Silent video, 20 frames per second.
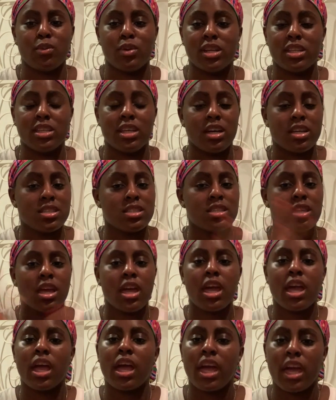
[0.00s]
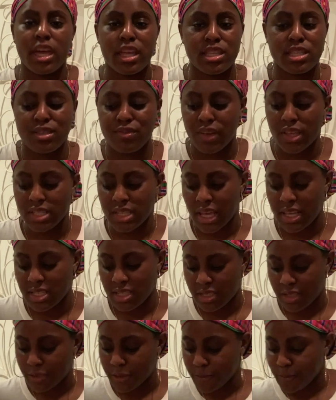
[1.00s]
what it does. It's
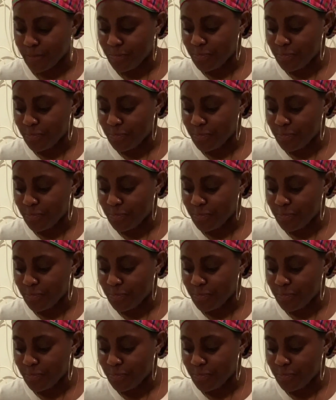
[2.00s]
fantastic.